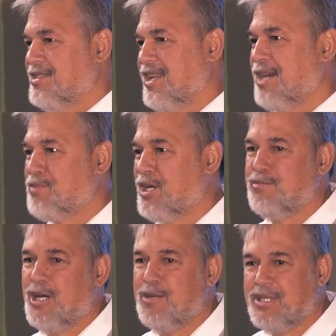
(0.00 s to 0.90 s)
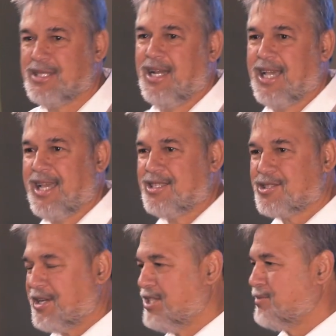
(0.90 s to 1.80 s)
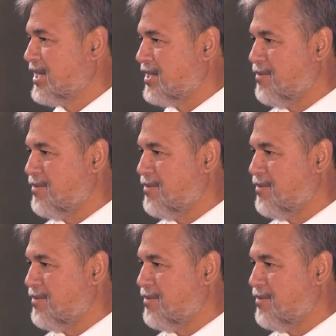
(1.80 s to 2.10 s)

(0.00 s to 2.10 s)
light bulb moment, just saying, okay, just got into it.